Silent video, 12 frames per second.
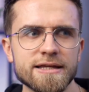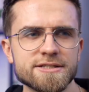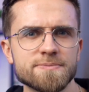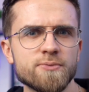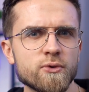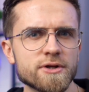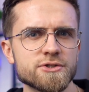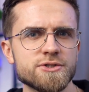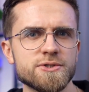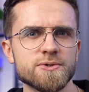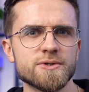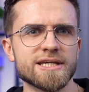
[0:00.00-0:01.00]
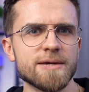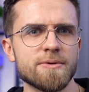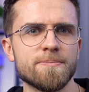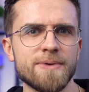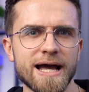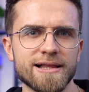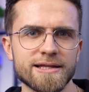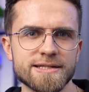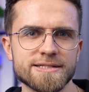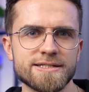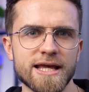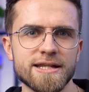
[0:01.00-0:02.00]
It is important to keep a
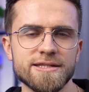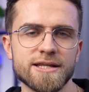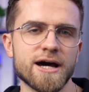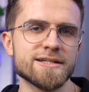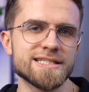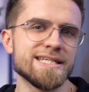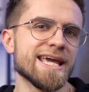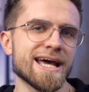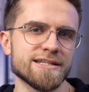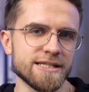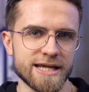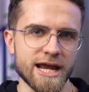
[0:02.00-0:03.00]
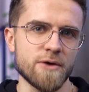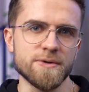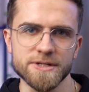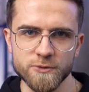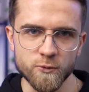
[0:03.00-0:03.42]
balance and not get carried